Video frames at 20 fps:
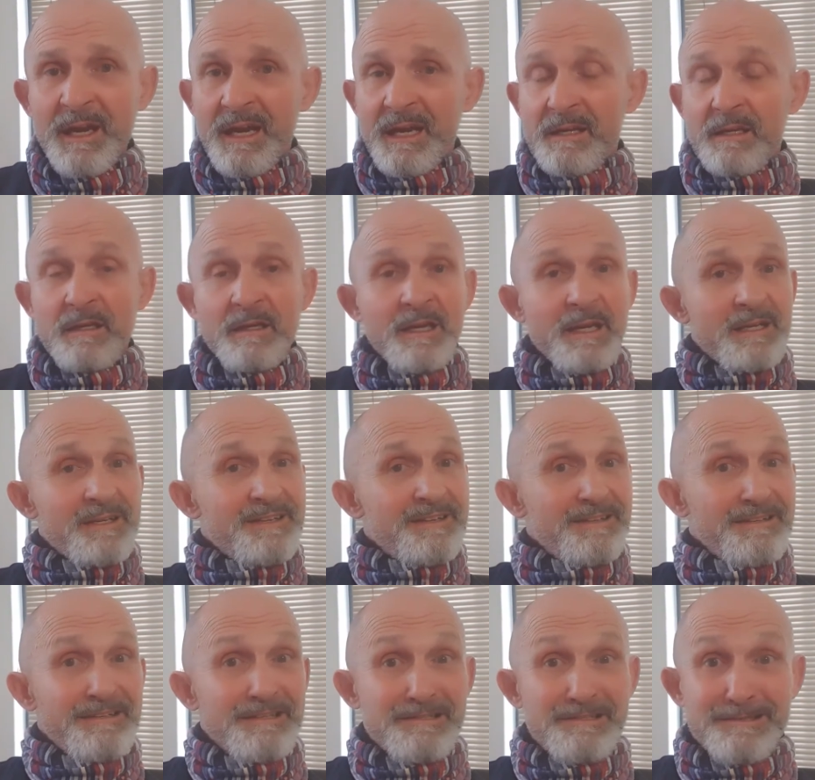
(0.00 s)
And the next
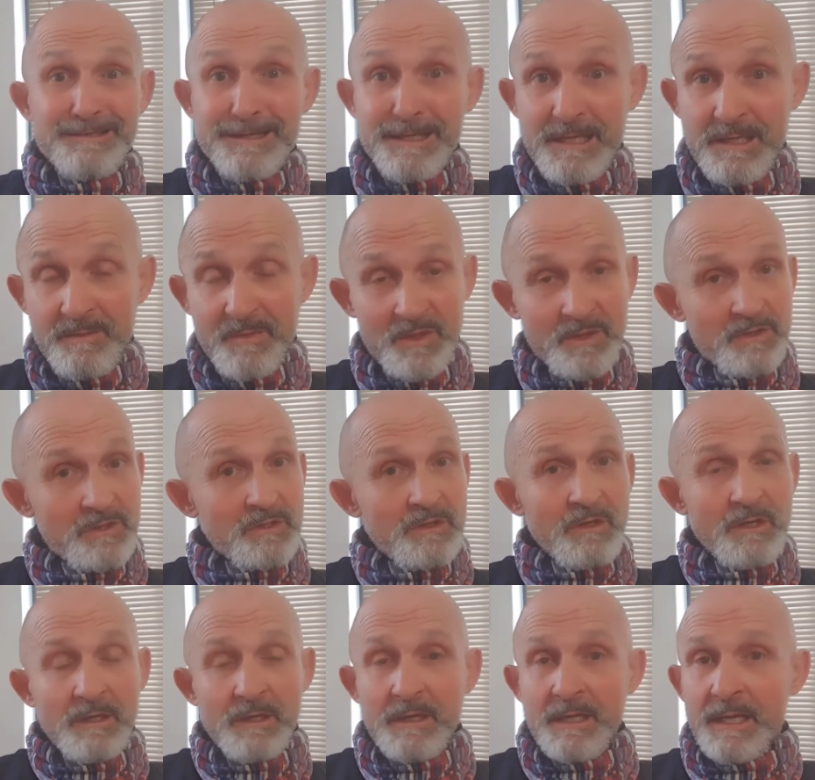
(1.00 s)
thing, these demons
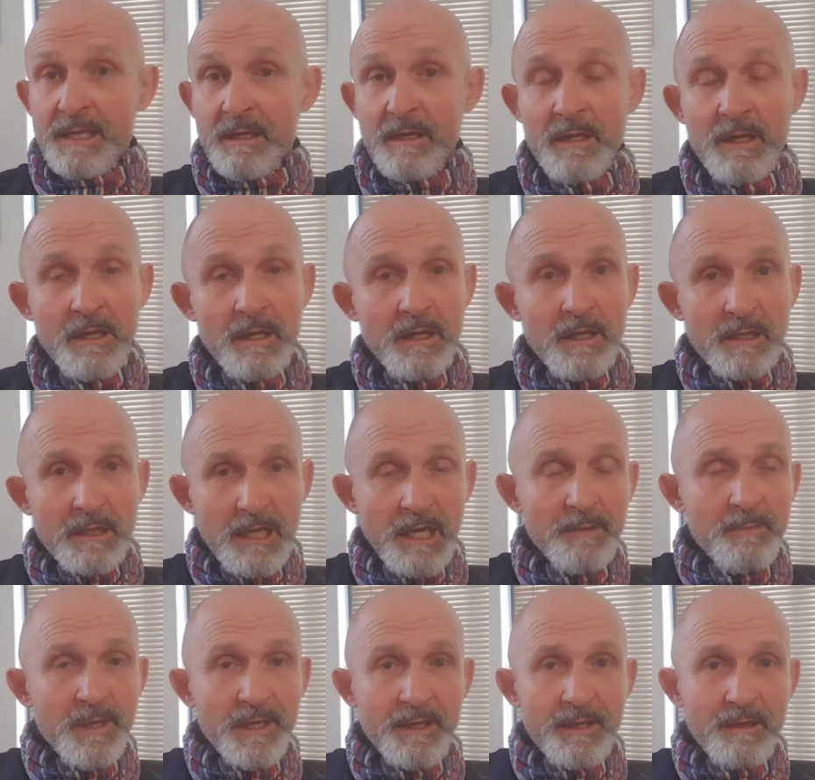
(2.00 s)
started like
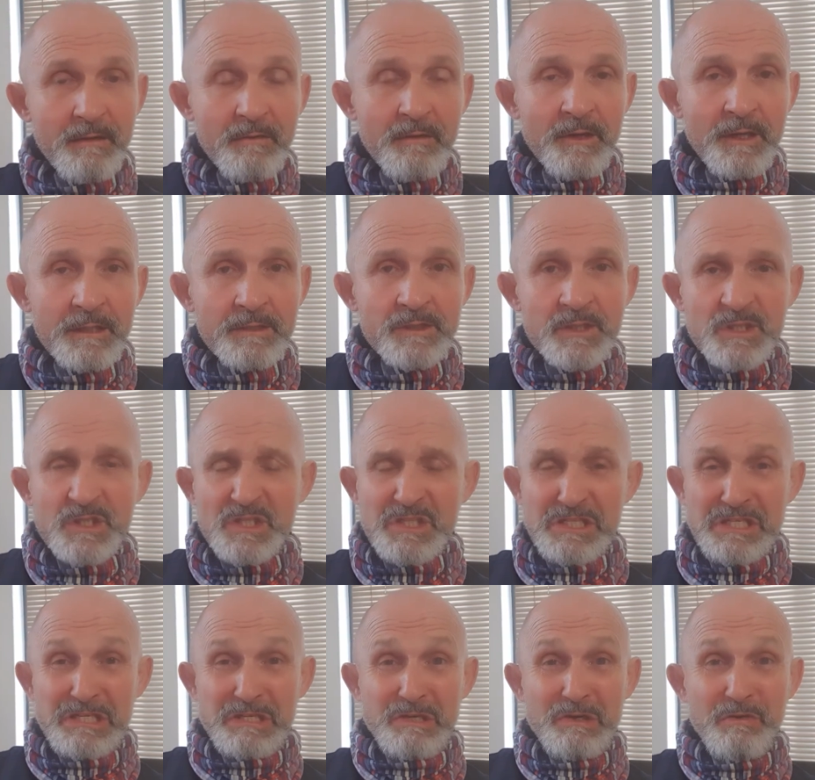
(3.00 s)
coming out, like just
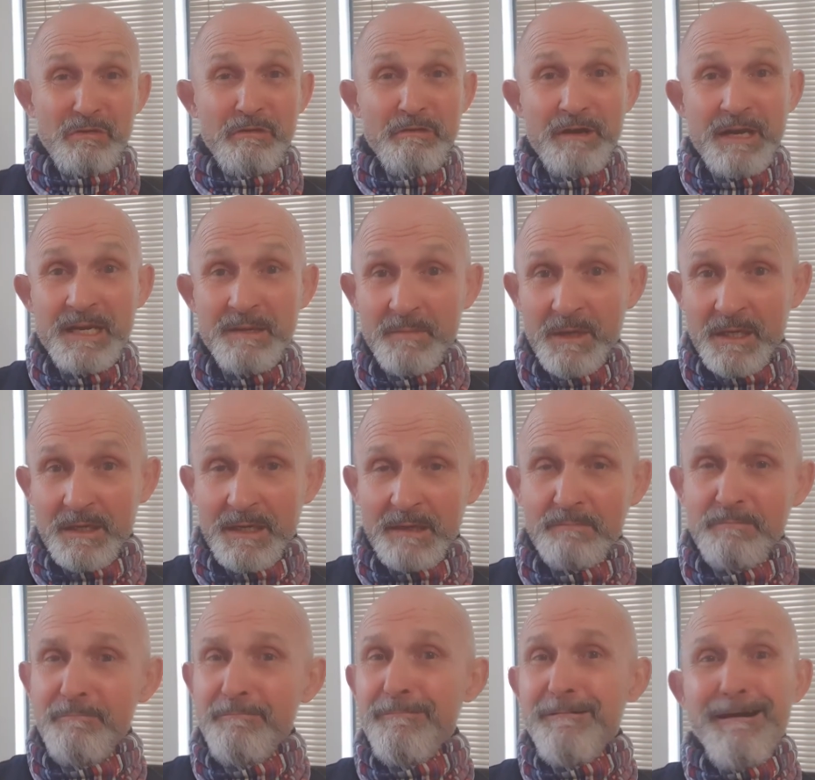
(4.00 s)
screaming, like
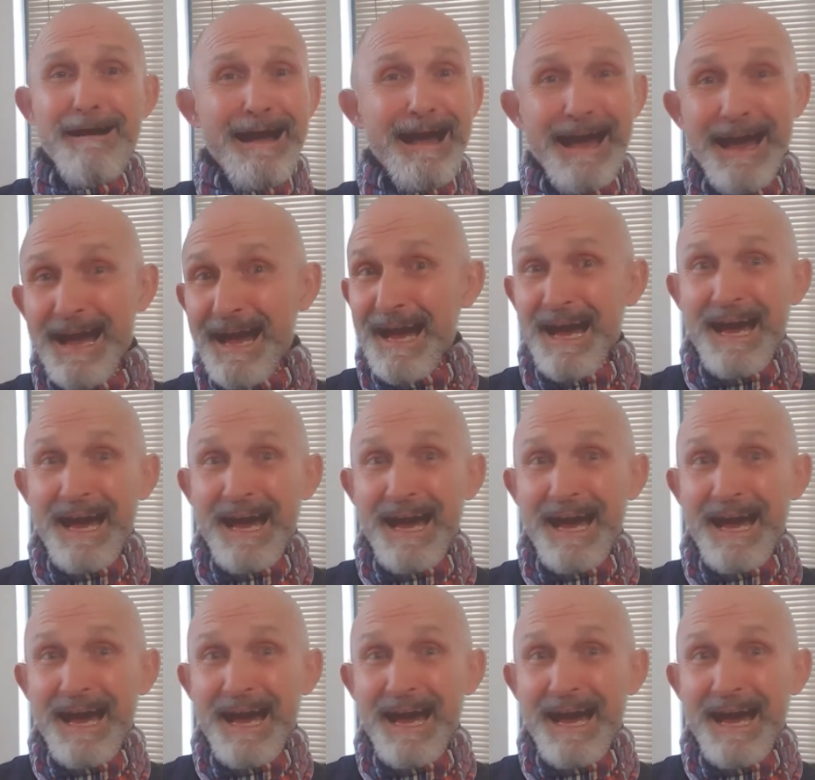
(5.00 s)
Wah!